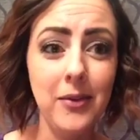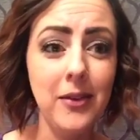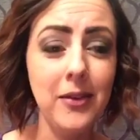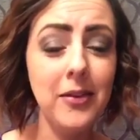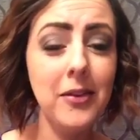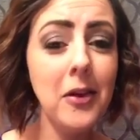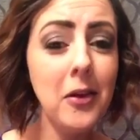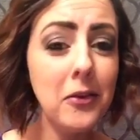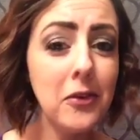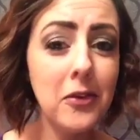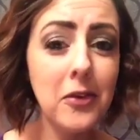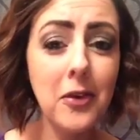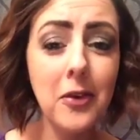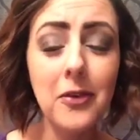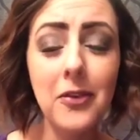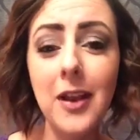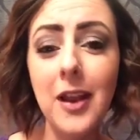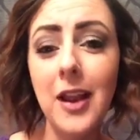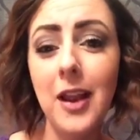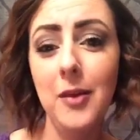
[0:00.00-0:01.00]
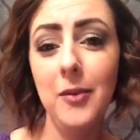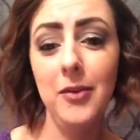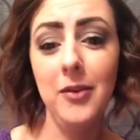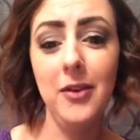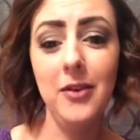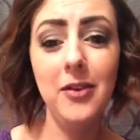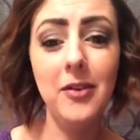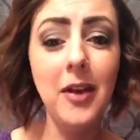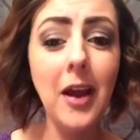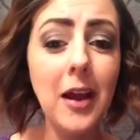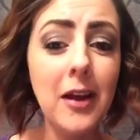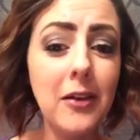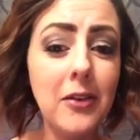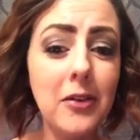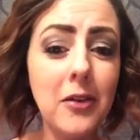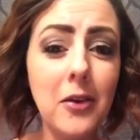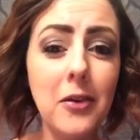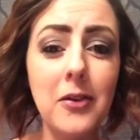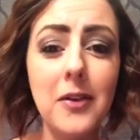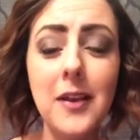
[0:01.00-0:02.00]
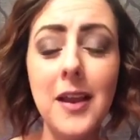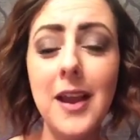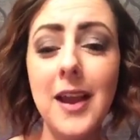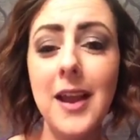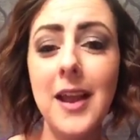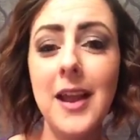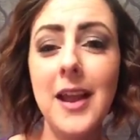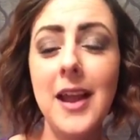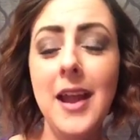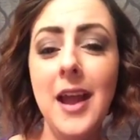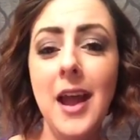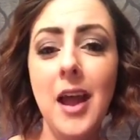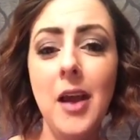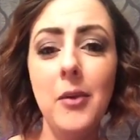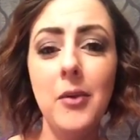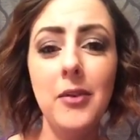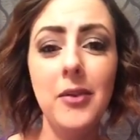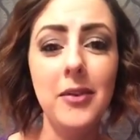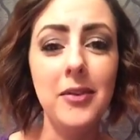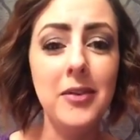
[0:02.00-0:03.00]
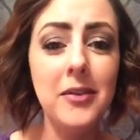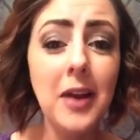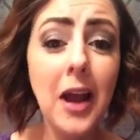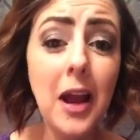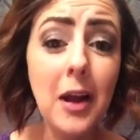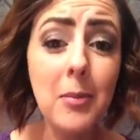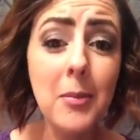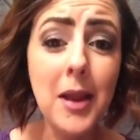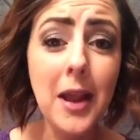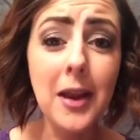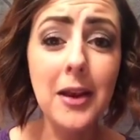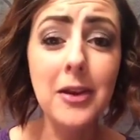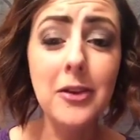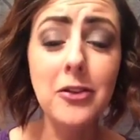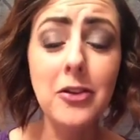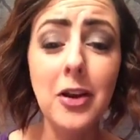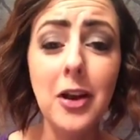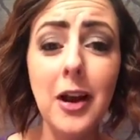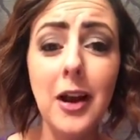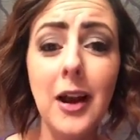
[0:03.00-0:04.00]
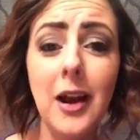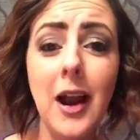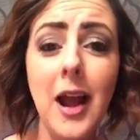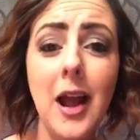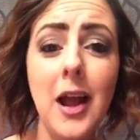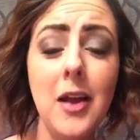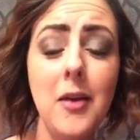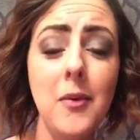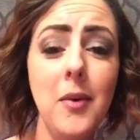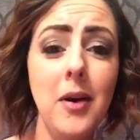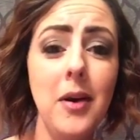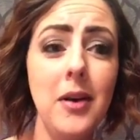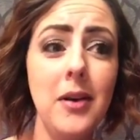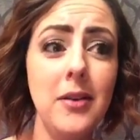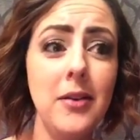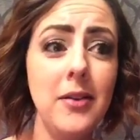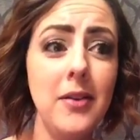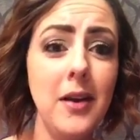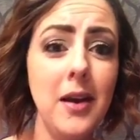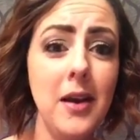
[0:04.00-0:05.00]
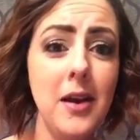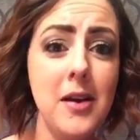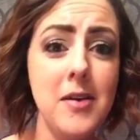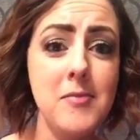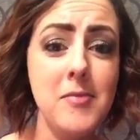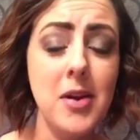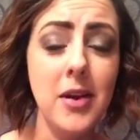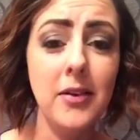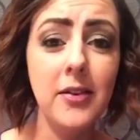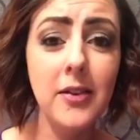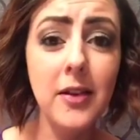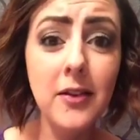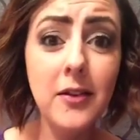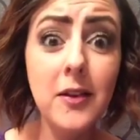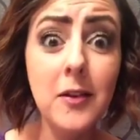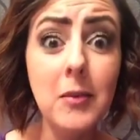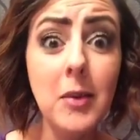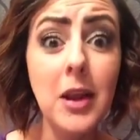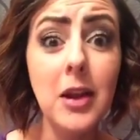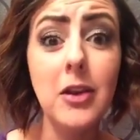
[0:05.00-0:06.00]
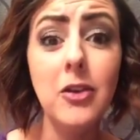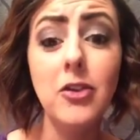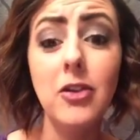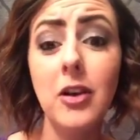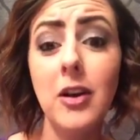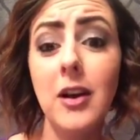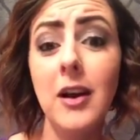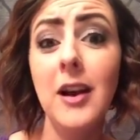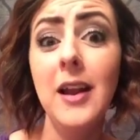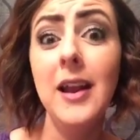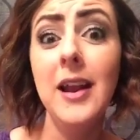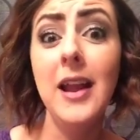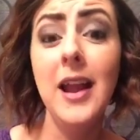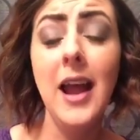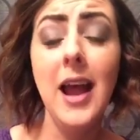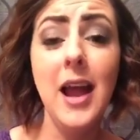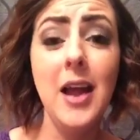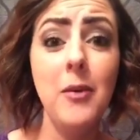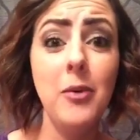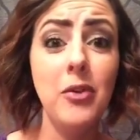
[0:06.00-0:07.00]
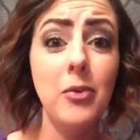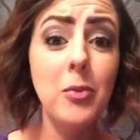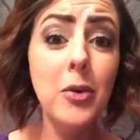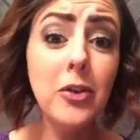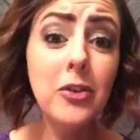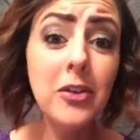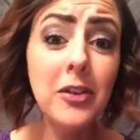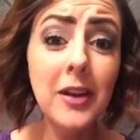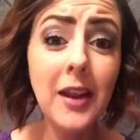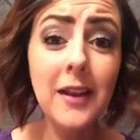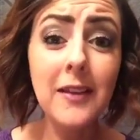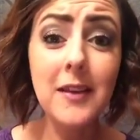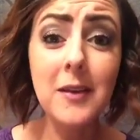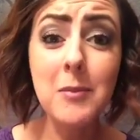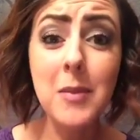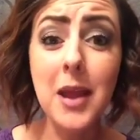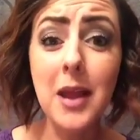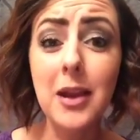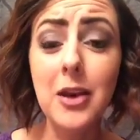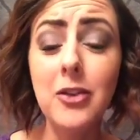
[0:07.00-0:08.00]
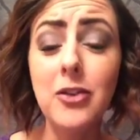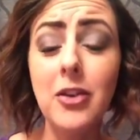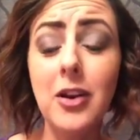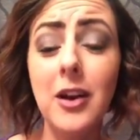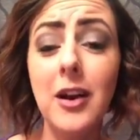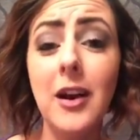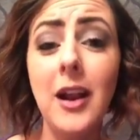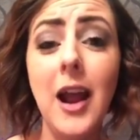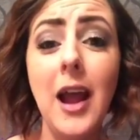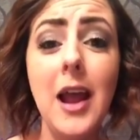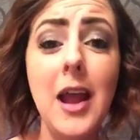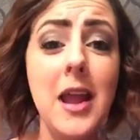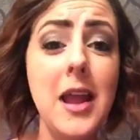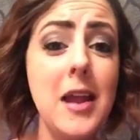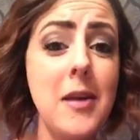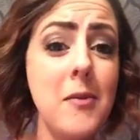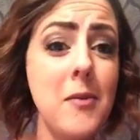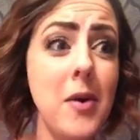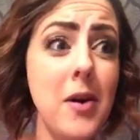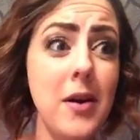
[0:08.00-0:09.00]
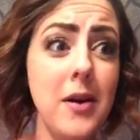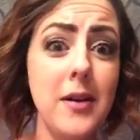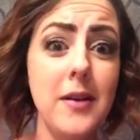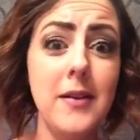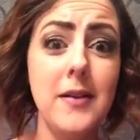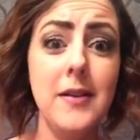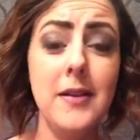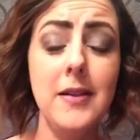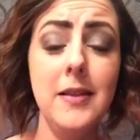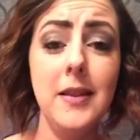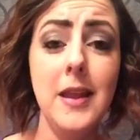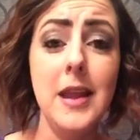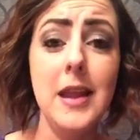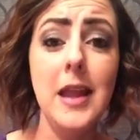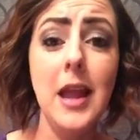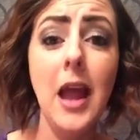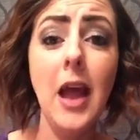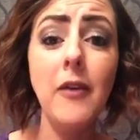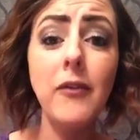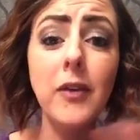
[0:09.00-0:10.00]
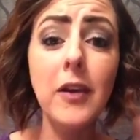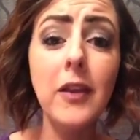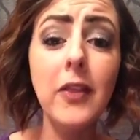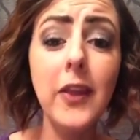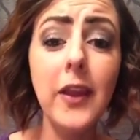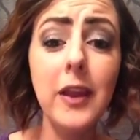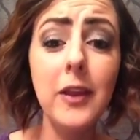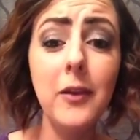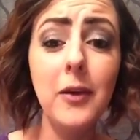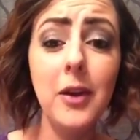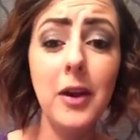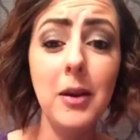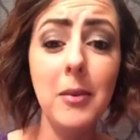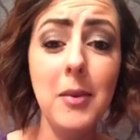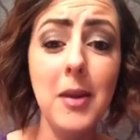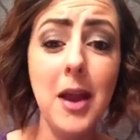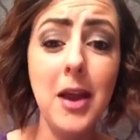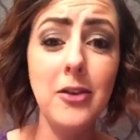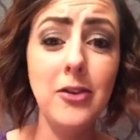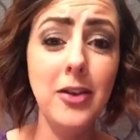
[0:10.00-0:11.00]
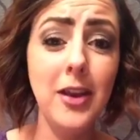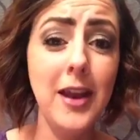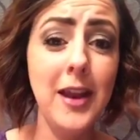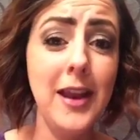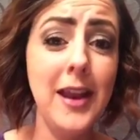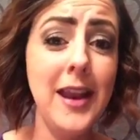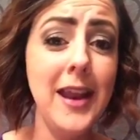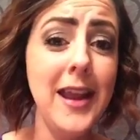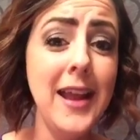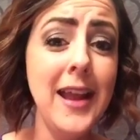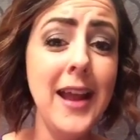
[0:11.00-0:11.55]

a sales associate, I was a stock associate, I was a stock manager, I was assistant manager, I was merchandising manager, I was like everything you could imagine.